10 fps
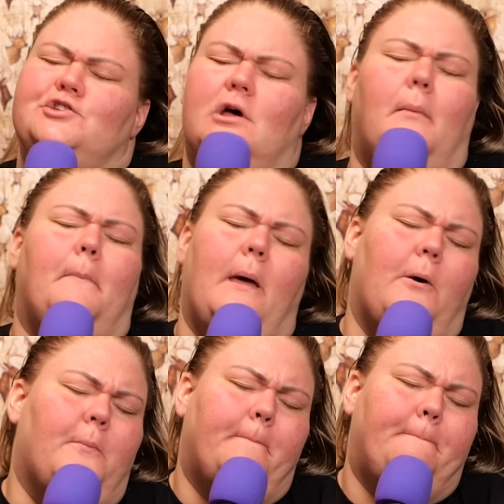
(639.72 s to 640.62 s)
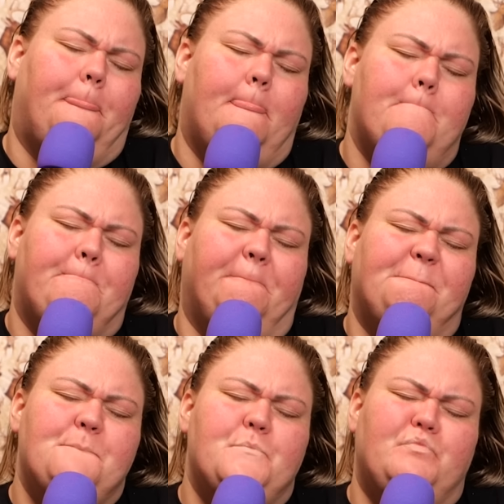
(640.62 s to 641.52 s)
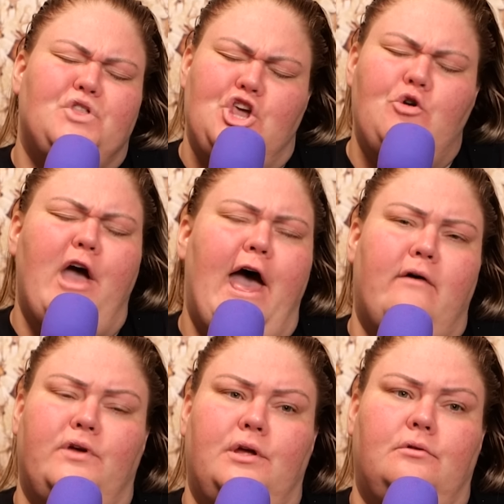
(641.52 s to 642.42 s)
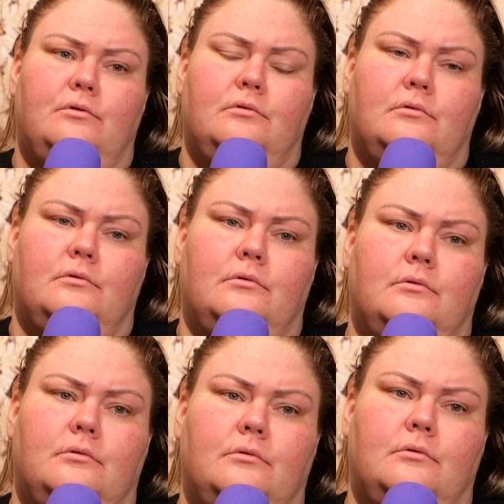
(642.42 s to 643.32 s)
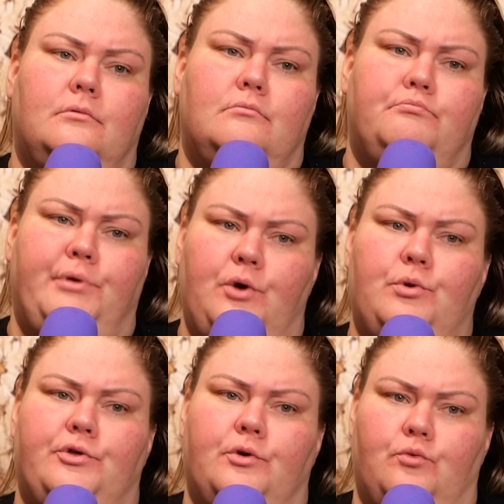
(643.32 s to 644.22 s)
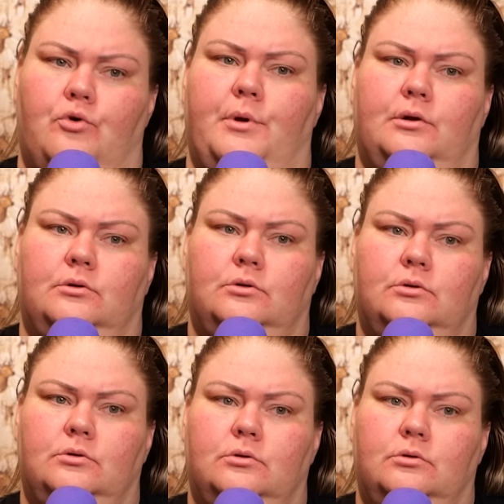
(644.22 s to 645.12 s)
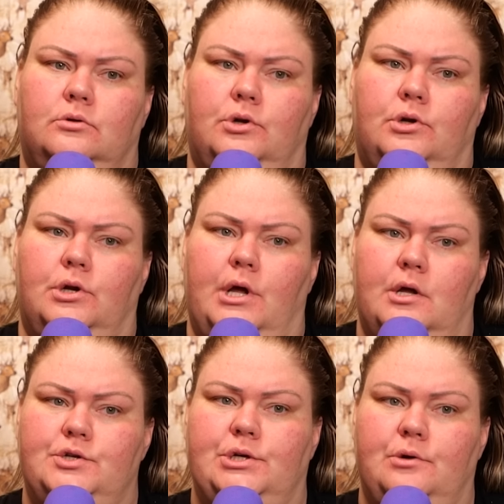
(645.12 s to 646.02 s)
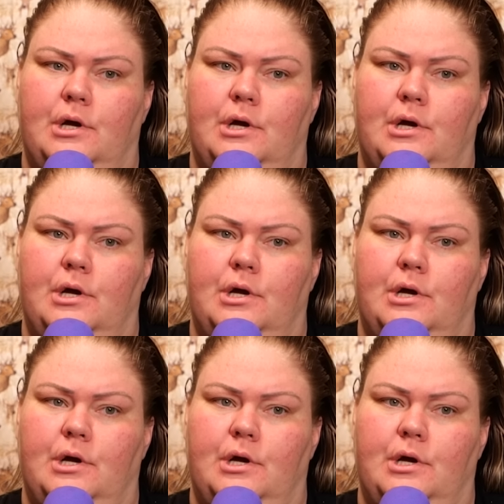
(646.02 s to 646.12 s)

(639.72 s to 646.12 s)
you something, Mo. You haven't been with a woman in two